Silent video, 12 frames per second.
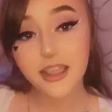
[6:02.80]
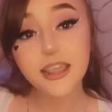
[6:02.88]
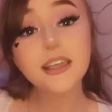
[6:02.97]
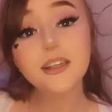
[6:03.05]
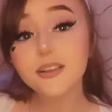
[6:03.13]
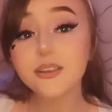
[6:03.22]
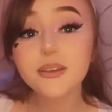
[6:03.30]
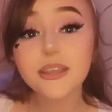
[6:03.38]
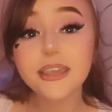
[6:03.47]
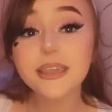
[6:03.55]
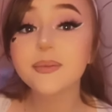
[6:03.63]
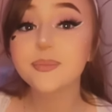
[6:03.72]

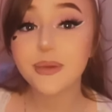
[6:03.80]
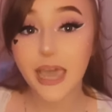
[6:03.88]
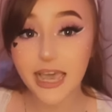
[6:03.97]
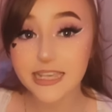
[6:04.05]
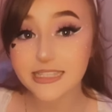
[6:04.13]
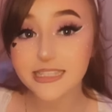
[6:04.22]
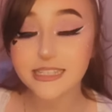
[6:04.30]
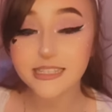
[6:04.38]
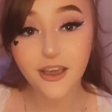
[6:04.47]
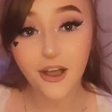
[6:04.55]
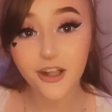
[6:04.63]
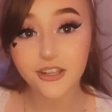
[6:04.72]
including Passy's
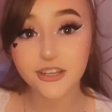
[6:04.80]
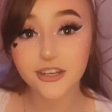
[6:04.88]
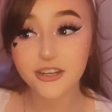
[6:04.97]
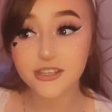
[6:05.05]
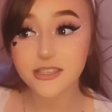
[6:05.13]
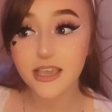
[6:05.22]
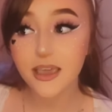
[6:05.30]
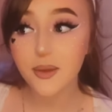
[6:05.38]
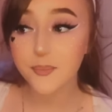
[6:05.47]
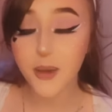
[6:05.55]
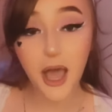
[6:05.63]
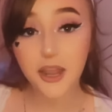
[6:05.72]
collars,
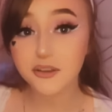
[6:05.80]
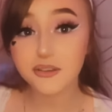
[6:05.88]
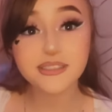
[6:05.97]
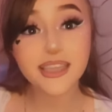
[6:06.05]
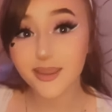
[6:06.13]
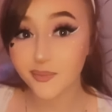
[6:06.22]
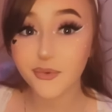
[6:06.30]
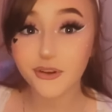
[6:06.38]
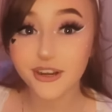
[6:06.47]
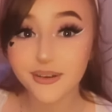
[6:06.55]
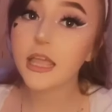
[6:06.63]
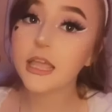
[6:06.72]
bottles, and
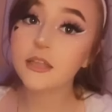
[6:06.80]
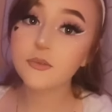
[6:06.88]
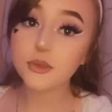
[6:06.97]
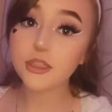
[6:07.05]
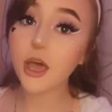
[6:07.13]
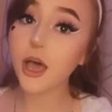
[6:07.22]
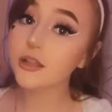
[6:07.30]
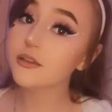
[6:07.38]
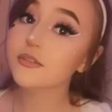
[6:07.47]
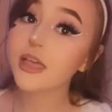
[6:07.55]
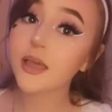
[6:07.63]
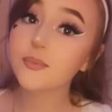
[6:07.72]
more. And with all
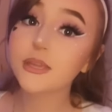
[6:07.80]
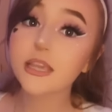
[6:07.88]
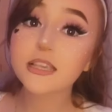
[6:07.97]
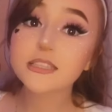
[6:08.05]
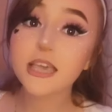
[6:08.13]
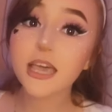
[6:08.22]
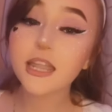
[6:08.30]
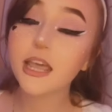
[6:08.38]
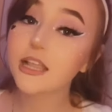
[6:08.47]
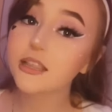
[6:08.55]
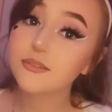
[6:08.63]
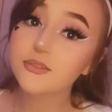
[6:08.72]
of that being said,
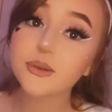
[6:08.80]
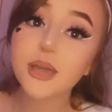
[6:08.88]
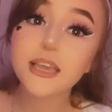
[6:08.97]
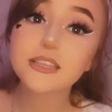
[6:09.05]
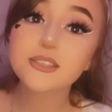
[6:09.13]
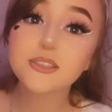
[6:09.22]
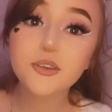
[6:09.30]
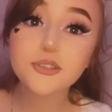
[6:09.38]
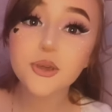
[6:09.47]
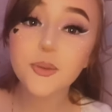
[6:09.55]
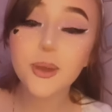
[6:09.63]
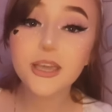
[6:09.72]
I love you guys so,
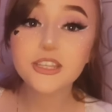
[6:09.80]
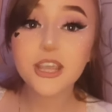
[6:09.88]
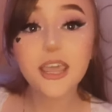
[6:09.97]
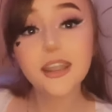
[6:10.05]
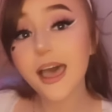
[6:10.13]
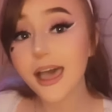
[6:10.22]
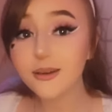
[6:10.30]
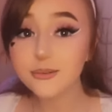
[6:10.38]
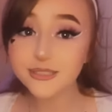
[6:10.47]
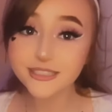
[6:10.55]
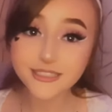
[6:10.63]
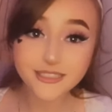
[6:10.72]
so much, and I
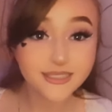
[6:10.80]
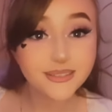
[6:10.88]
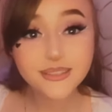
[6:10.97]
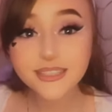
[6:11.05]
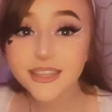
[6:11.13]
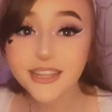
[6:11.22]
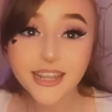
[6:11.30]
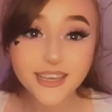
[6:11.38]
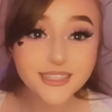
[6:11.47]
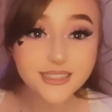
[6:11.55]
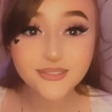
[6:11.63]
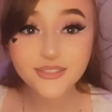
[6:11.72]
will see you in the
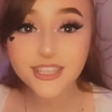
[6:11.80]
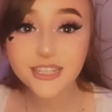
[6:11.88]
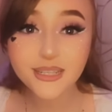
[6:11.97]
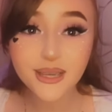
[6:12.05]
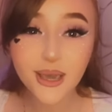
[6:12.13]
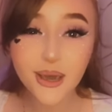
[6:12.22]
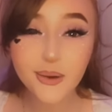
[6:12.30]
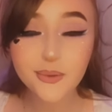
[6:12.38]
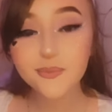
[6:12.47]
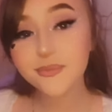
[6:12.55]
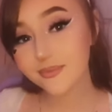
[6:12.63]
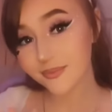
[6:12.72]
next video.
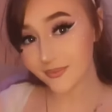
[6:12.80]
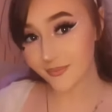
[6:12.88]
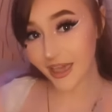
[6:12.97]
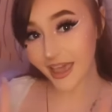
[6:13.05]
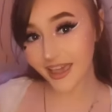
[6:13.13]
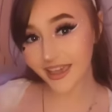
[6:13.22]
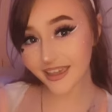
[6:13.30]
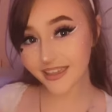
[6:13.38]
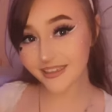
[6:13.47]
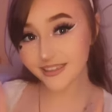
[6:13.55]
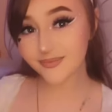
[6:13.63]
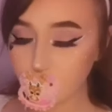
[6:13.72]
Bye!